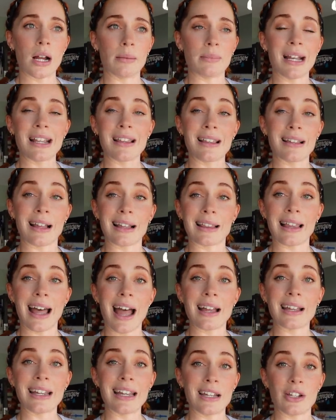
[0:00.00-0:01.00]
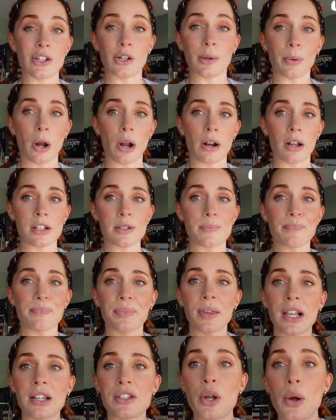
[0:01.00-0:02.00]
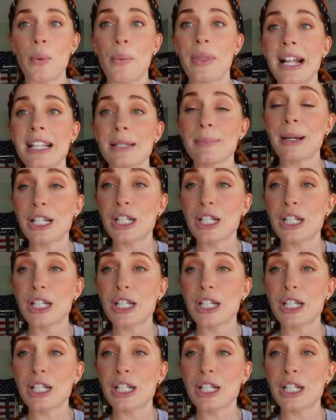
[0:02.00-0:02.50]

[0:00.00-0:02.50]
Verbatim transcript: anything like that in your products. So that's my